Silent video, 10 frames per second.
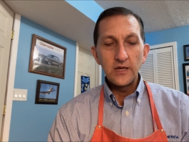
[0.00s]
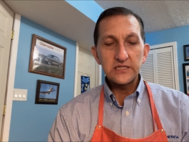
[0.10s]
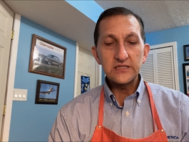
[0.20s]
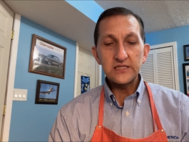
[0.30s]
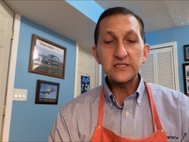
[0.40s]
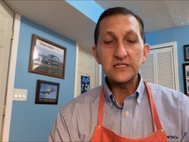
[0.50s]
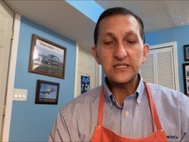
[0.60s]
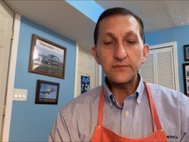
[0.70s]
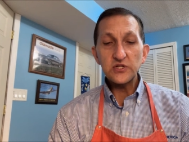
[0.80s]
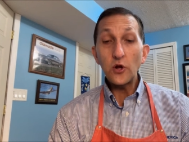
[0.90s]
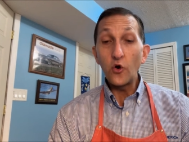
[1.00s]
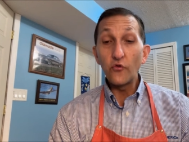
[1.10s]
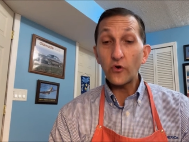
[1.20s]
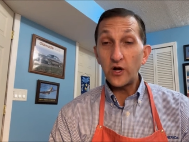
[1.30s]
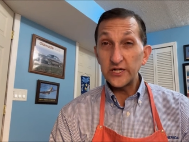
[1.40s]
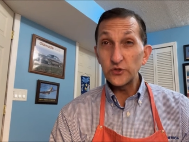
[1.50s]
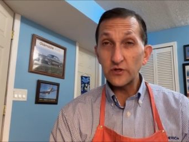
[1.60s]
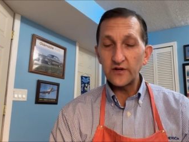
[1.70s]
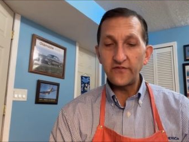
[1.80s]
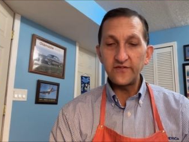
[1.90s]
Since its inception over
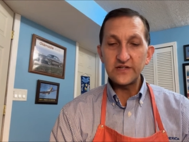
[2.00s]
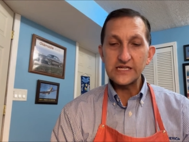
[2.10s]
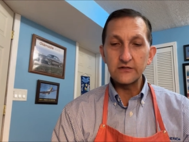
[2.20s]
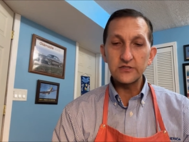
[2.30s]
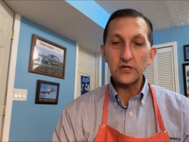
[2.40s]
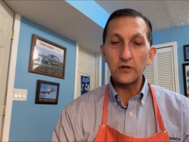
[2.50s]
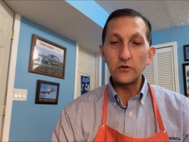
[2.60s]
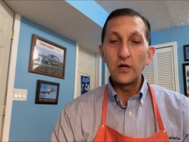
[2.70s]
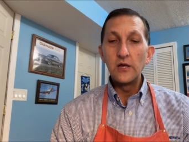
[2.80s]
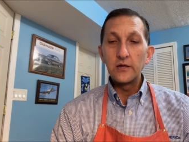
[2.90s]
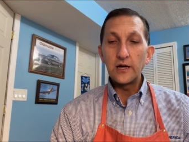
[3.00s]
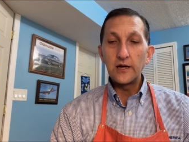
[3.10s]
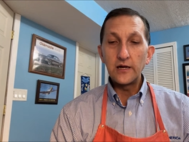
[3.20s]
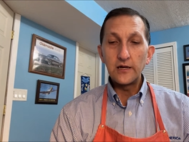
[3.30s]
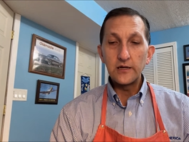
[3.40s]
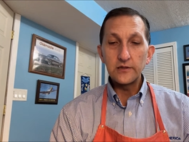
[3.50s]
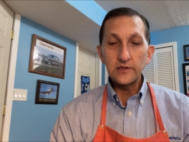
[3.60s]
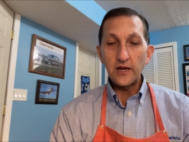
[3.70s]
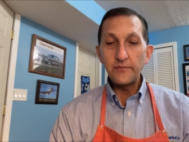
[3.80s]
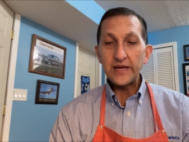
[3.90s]
150 years ago, uh,
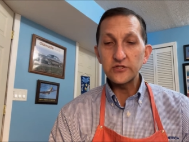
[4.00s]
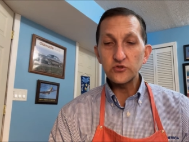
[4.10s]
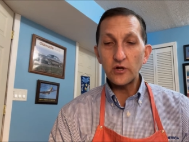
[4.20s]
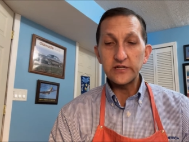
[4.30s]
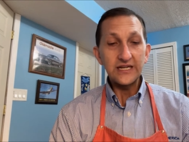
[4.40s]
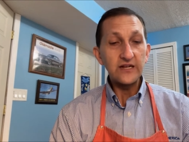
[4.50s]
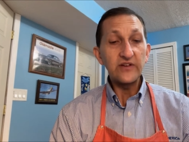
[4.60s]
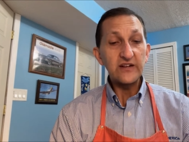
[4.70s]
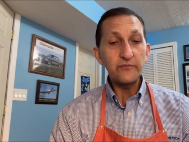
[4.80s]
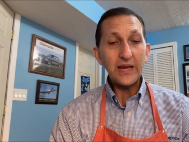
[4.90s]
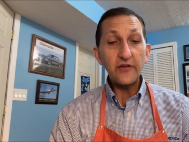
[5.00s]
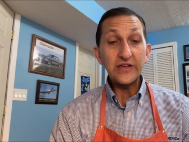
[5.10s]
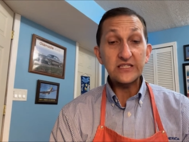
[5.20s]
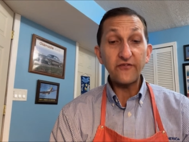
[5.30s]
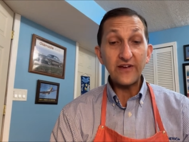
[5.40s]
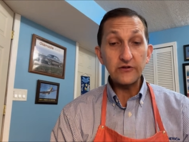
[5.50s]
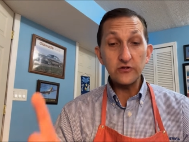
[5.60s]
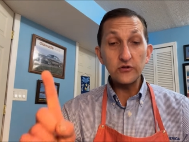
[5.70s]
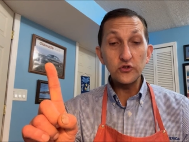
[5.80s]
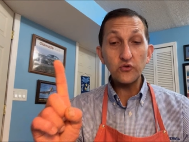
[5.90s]
Lobb has trod an innovative path. Its
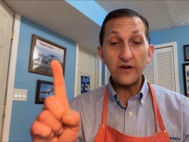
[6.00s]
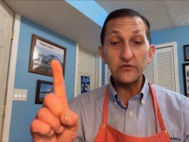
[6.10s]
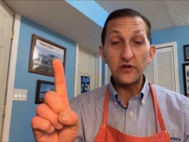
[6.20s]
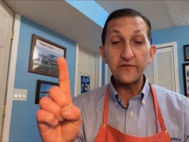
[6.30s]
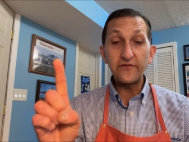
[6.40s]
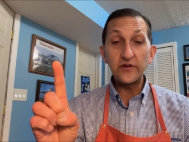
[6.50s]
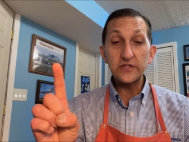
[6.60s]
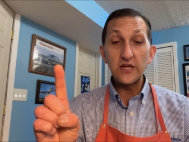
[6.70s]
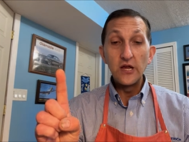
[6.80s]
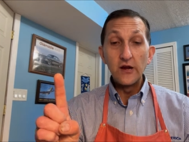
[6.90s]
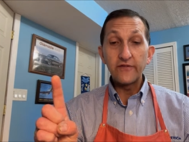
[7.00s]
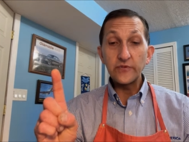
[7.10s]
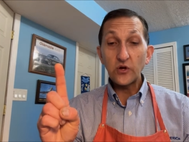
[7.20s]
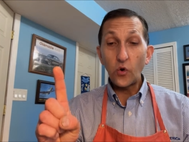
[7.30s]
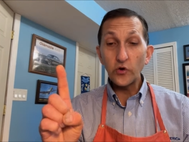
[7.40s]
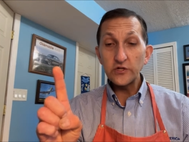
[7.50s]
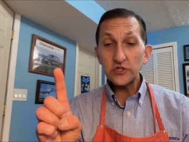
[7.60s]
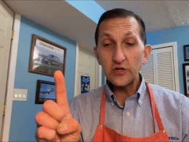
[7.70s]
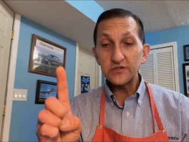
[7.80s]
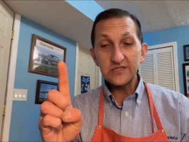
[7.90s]
founder, who traveled on foot from the Cornish
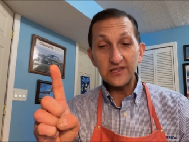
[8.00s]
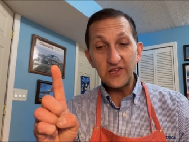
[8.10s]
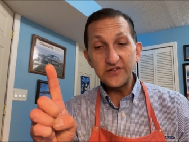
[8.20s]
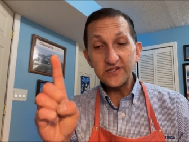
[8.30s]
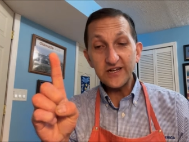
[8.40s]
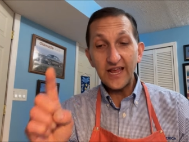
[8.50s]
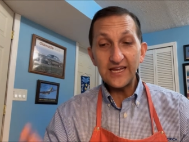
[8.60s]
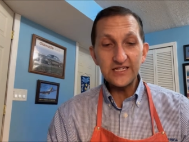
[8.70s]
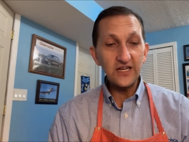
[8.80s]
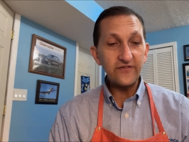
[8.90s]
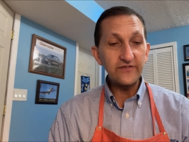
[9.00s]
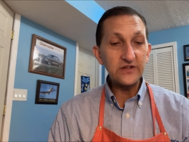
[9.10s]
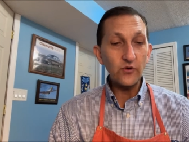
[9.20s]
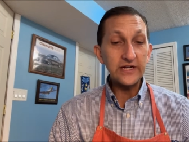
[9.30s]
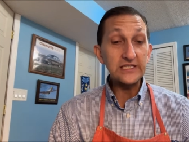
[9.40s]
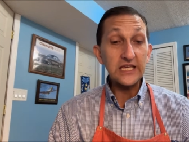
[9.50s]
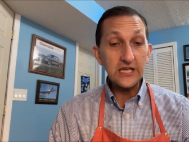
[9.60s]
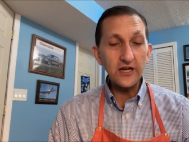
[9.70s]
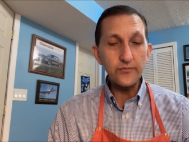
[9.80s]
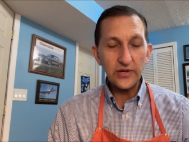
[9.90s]
coast to London in 1851 as a
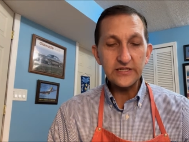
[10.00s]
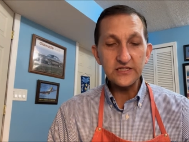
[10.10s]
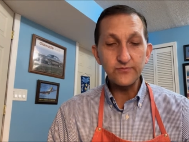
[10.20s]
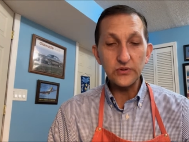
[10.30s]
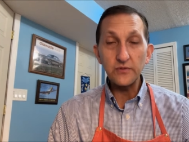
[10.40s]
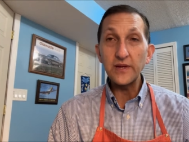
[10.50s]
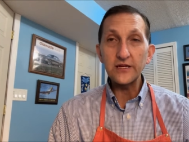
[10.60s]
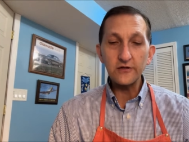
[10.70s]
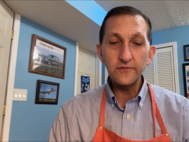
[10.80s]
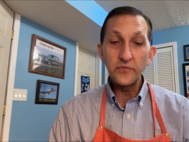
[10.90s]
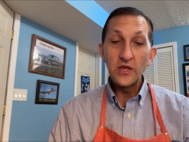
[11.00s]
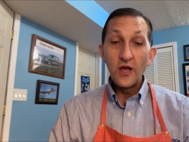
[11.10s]
young apprentice bootmaker,